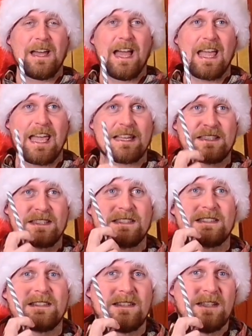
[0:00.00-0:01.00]

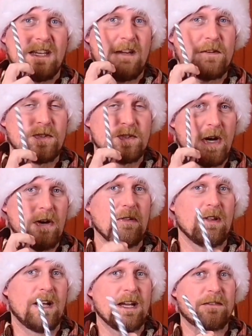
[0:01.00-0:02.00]
it's if you don't
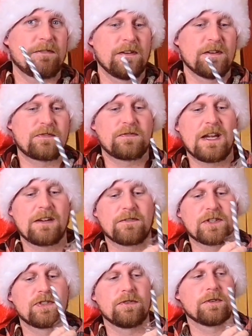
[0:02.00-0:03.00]
like fish
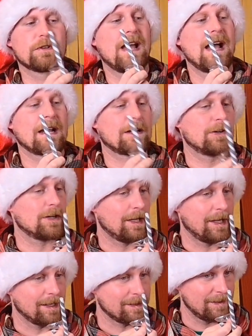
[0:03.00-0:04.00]
flavors, you're not gonna
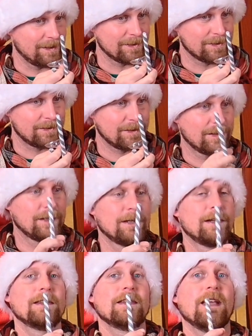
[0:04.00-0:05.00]
like this.
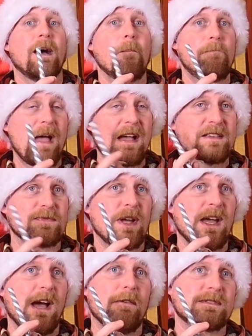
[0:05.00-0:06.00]
The best way
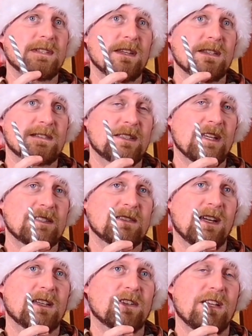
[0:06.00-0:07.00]
I would say this tastes
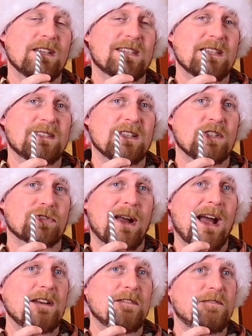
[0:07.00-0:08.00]
like it tastes like
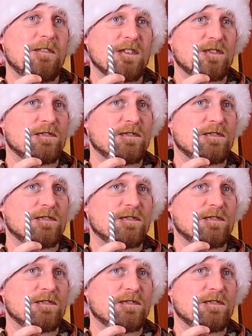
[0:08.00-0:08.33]
dried fish